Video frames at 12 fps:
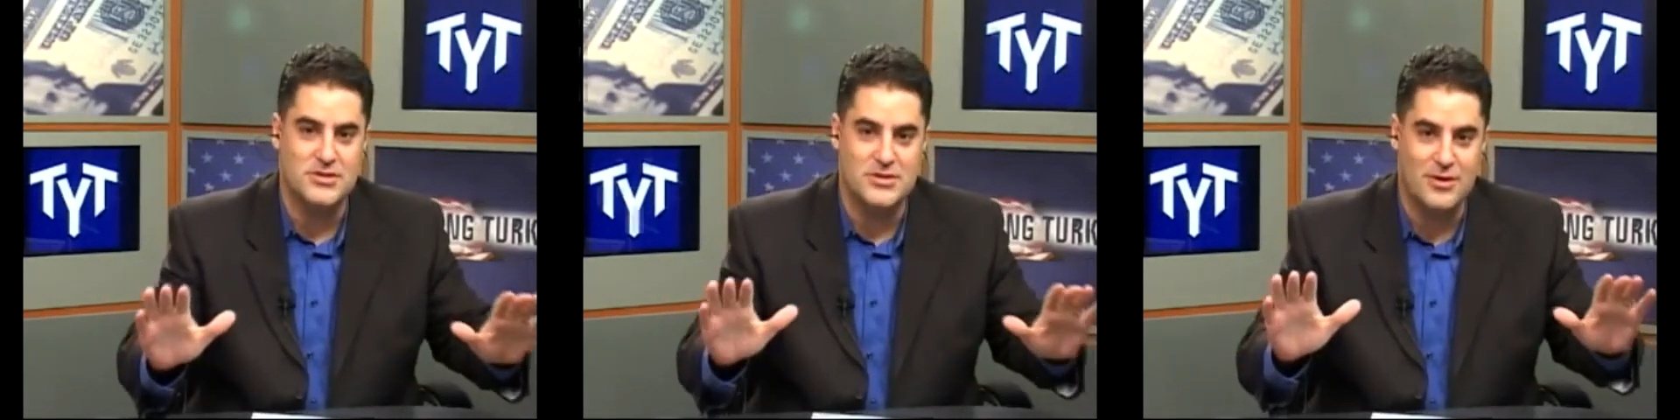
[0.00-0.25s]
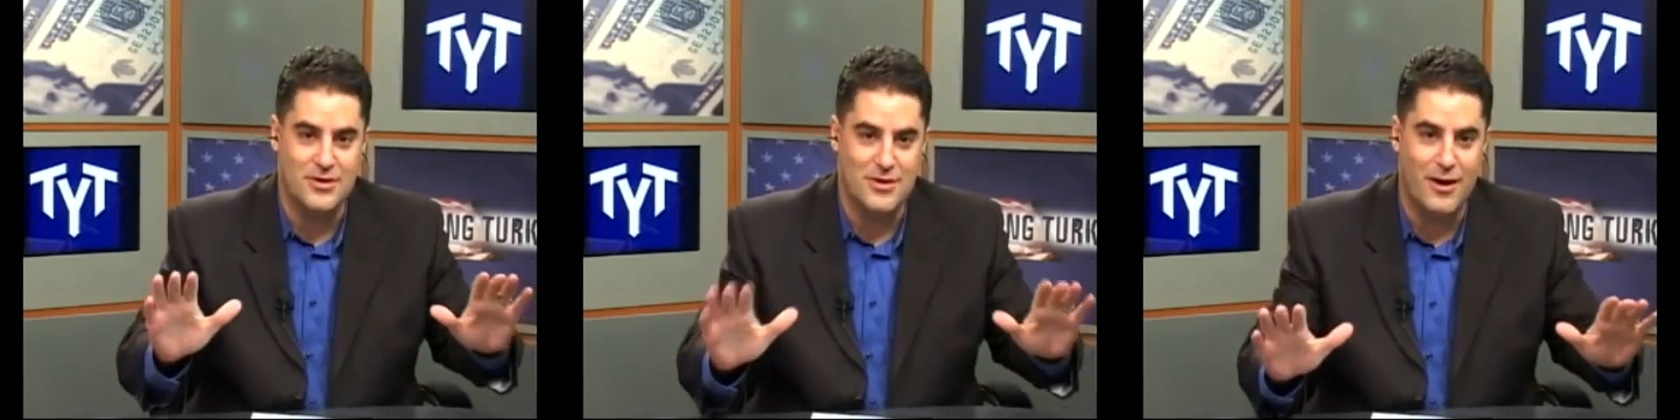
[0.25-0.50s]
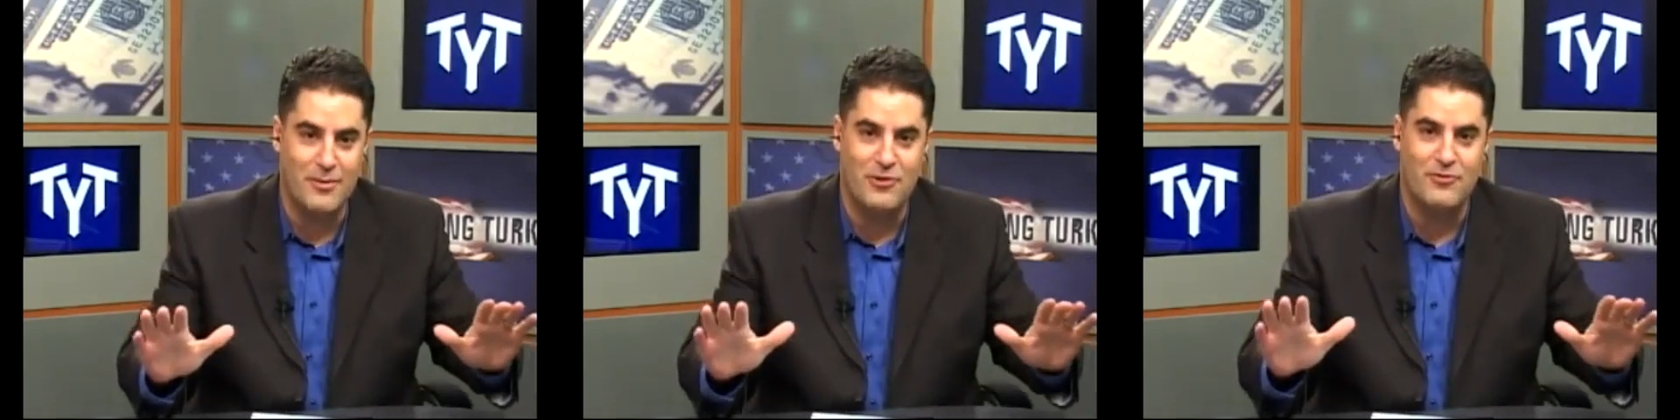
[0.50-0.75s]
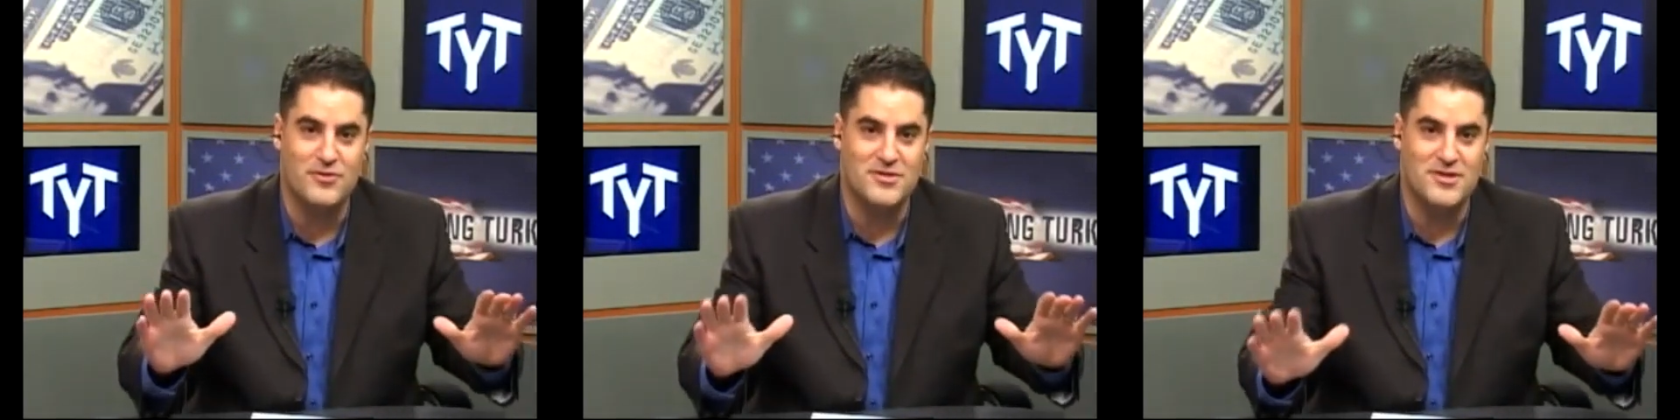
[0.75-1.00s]
just calm
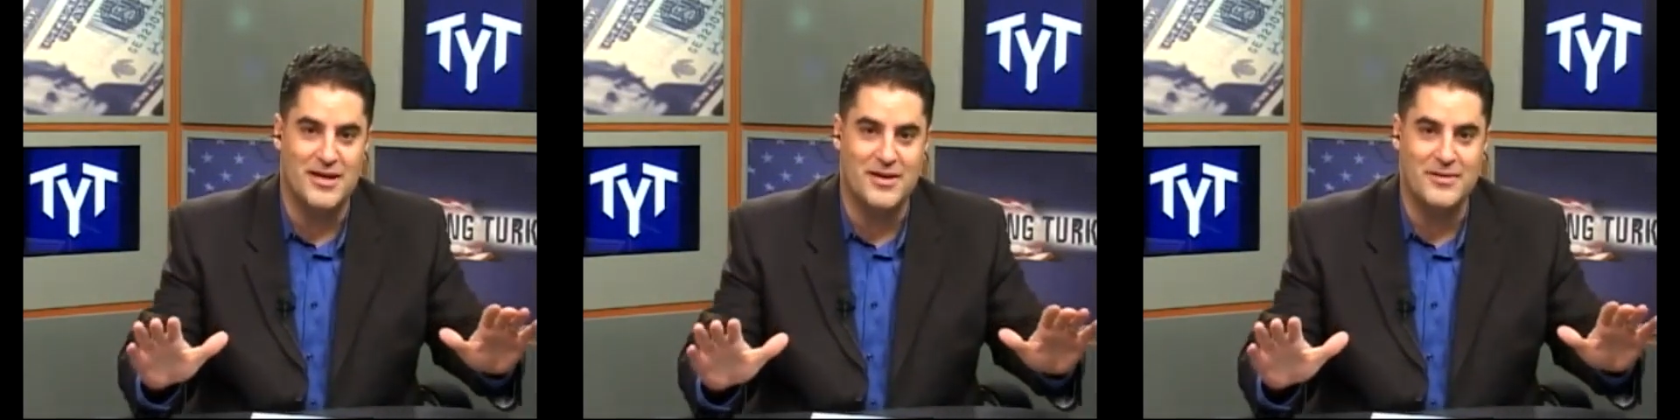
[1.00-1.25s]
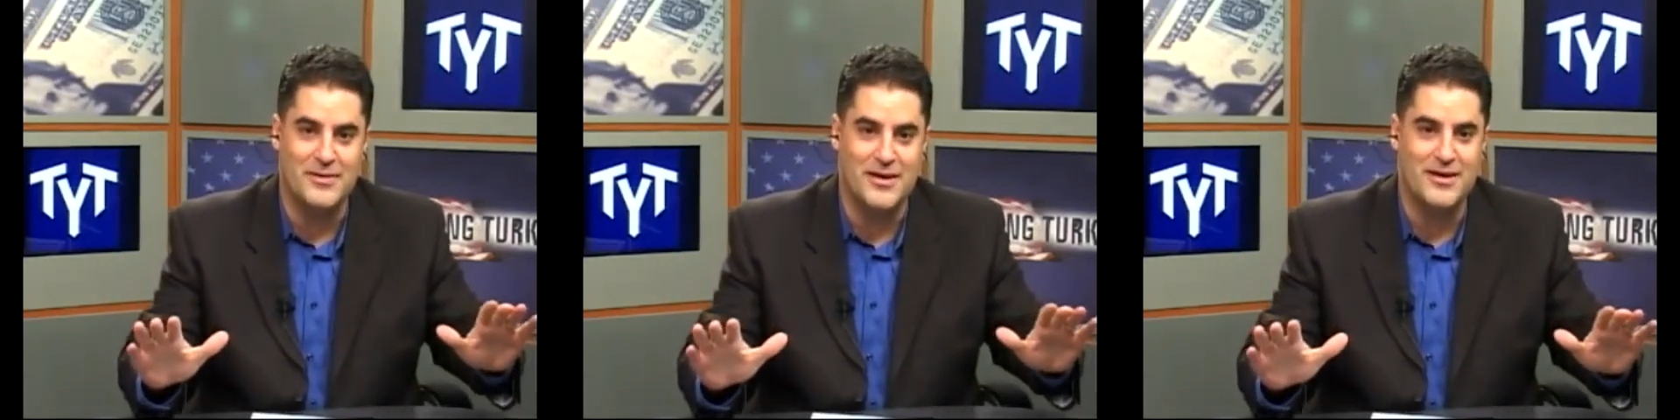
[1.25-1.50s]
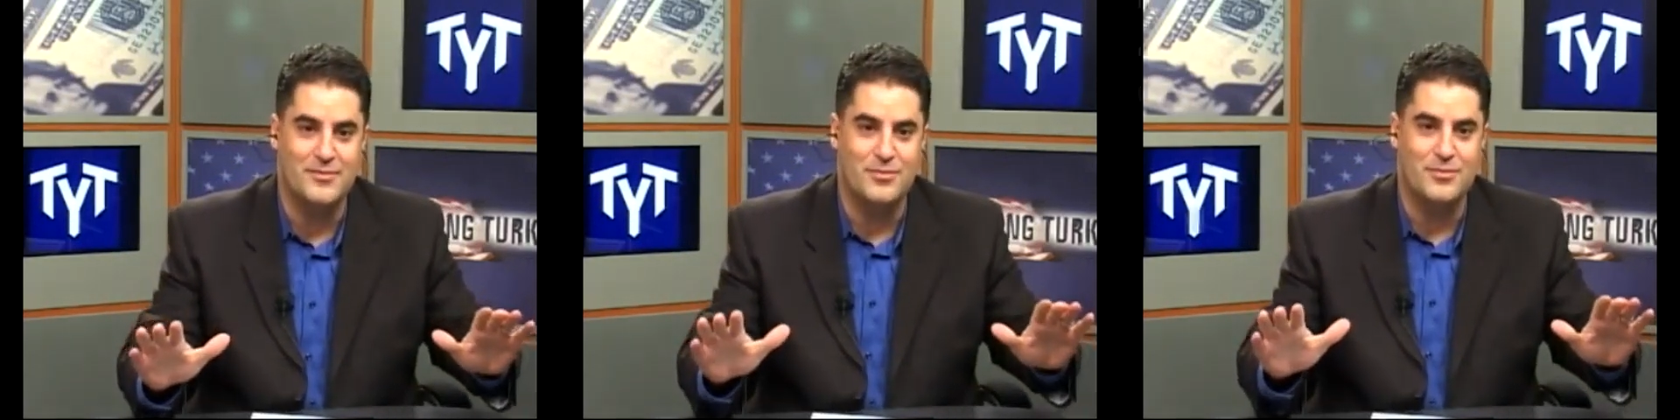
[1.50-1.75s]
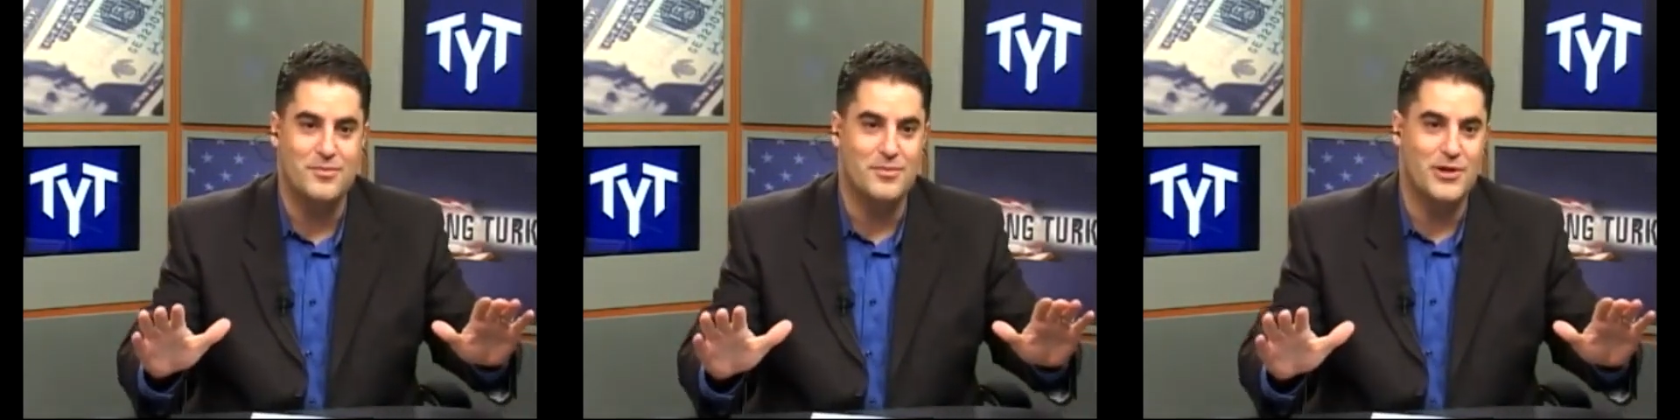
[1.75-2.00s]
down for a second, okay?
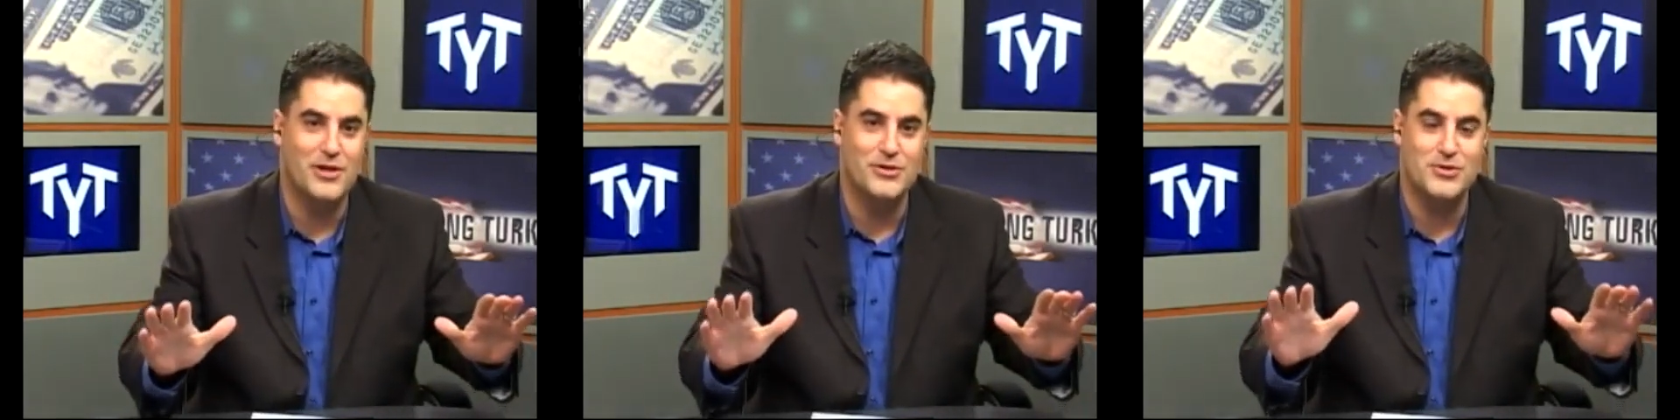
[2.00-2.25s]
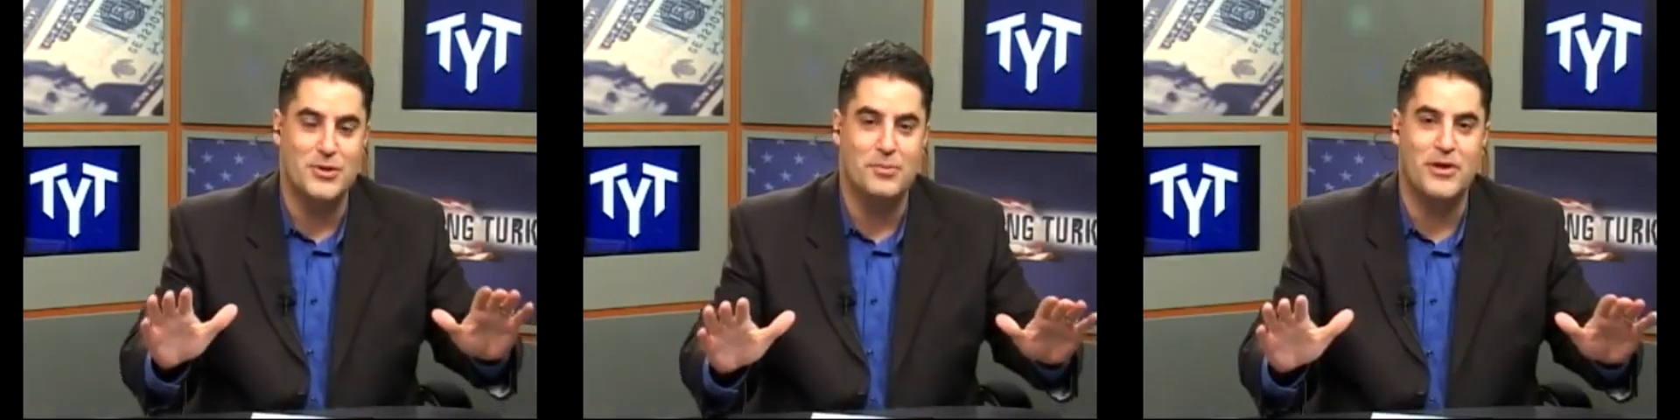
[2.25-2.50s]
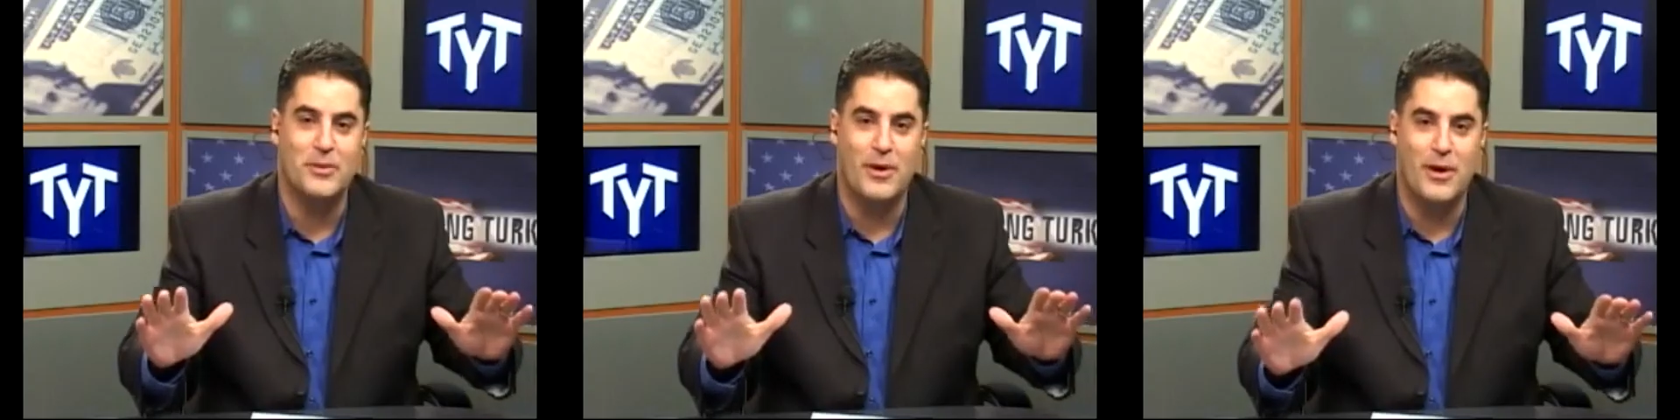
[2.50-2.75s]
Put another shrimp on the